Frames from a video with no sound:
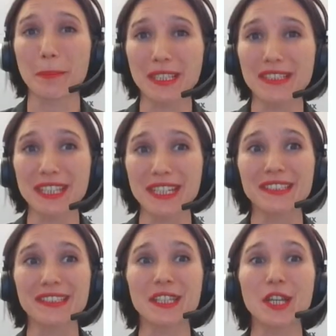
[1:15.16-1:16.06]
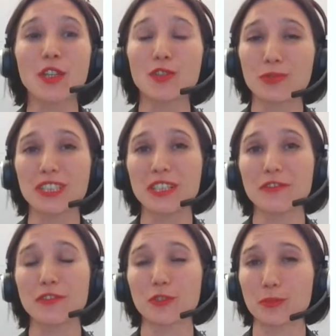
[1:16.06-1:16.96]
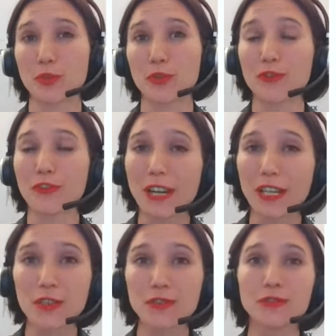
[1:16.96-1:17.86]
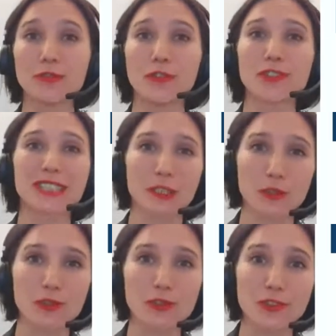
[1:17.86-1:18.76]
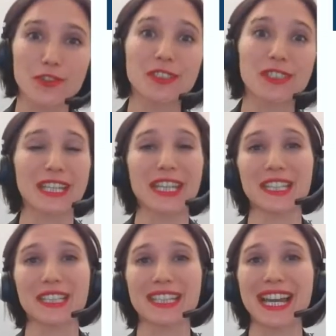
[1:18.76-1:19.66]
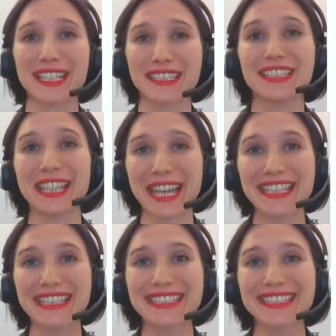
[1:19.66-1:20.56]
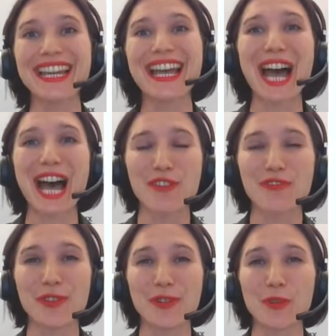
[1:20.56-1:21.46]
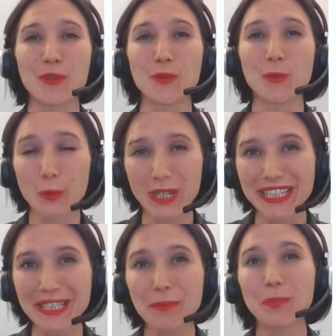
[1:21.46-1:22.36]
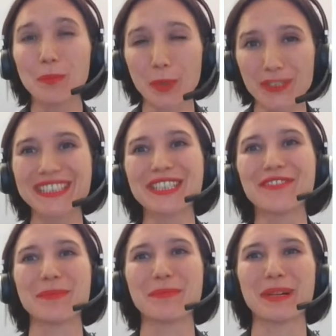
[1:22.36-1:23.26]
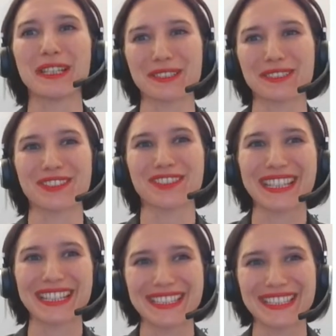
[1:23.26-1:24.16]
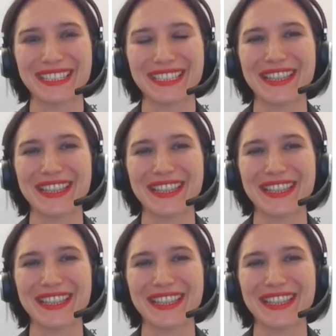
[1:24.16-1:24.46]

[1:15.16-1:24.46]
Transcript: business to deliver more value for stakeholders and at the end have a really positive impact on society.